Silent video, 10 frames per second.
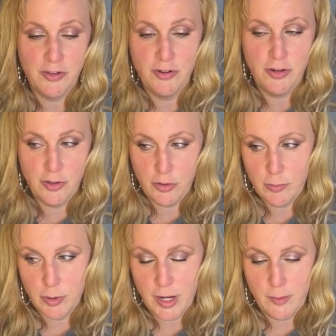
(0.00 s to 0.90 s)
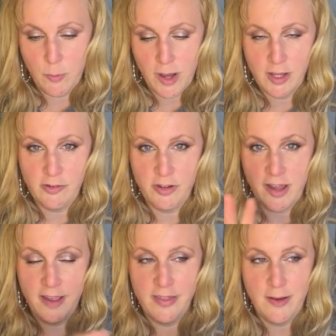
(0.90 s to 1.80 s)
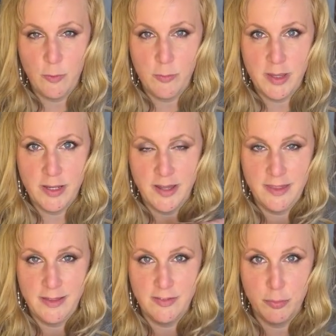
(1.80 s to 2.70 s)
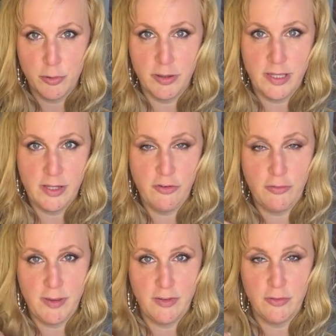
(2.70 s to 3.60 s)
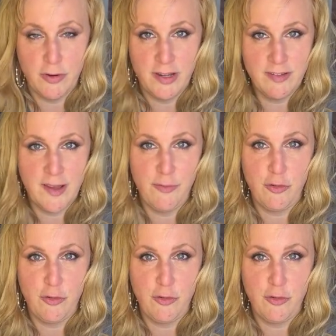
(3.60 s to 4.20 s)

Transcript: YouTuber I watched. That woman, I think, is brilliant. She makes great stuff.